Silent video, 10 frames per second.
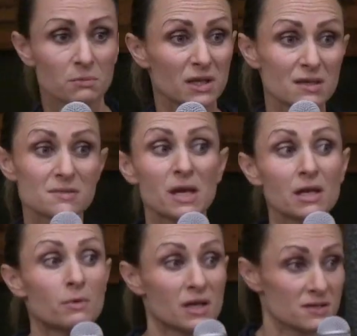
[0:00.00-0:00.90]
But there's
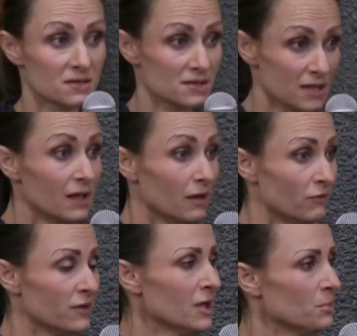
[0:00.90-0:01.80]
many ways to see
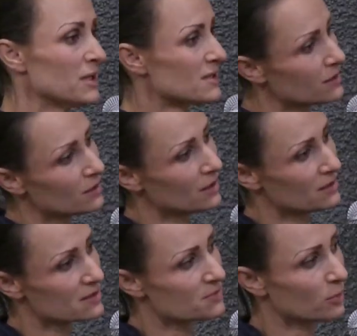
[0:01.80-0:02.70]
love.
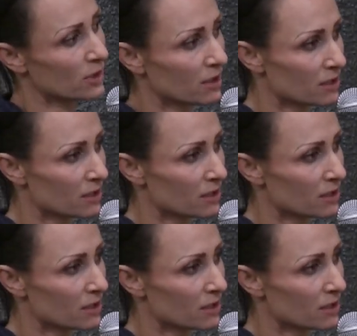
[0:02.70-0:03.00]
Particularly this morning,